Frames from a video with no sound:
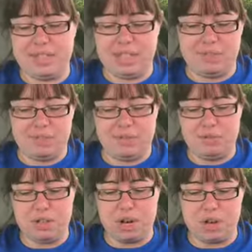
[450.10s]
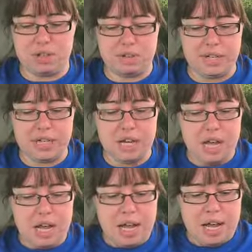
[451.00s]
it was hard to read.
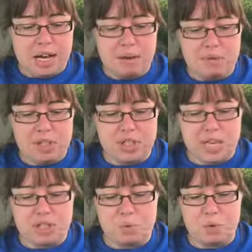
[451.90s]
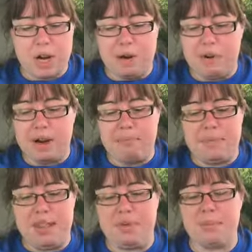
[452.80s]
Number 6, would I
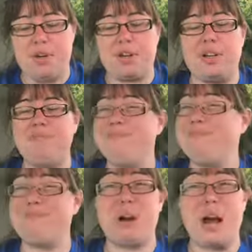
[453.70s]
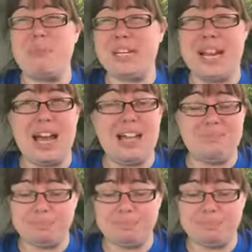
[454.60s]
recommend the book? Probably not.